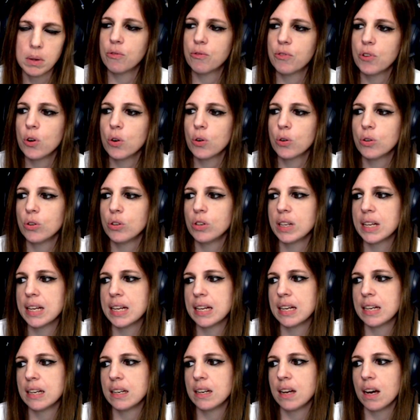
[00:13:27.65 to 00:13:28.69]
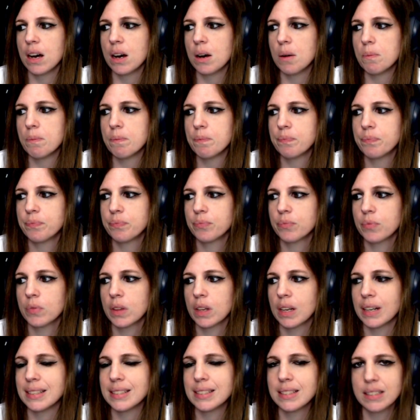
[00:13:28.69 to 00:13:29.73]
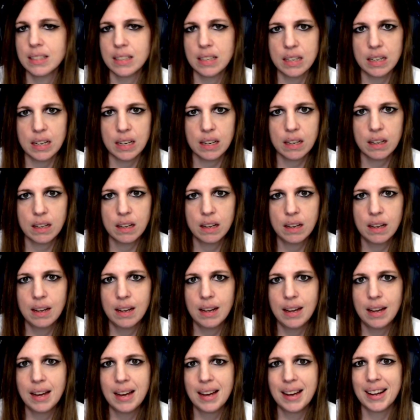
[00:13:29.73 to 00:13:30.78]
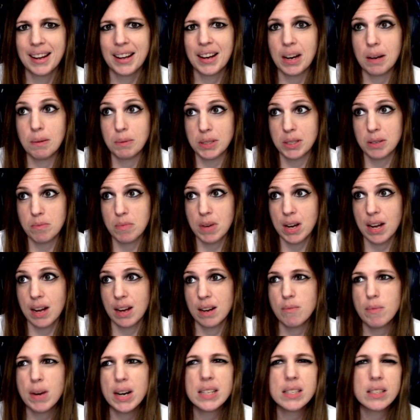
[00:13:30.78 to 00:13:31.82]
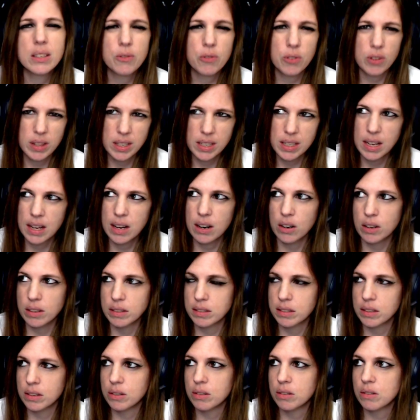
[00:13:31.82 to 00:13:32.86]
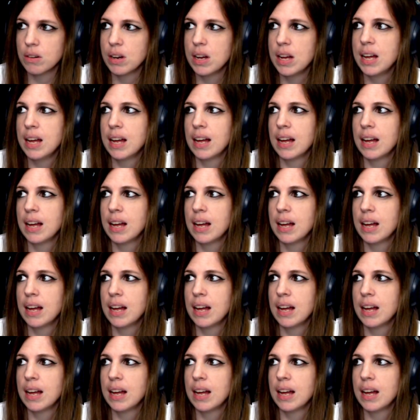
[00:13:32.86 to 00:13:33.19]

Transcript: The vocal in um, Acidic comes to mind. Medicine for the Dead also.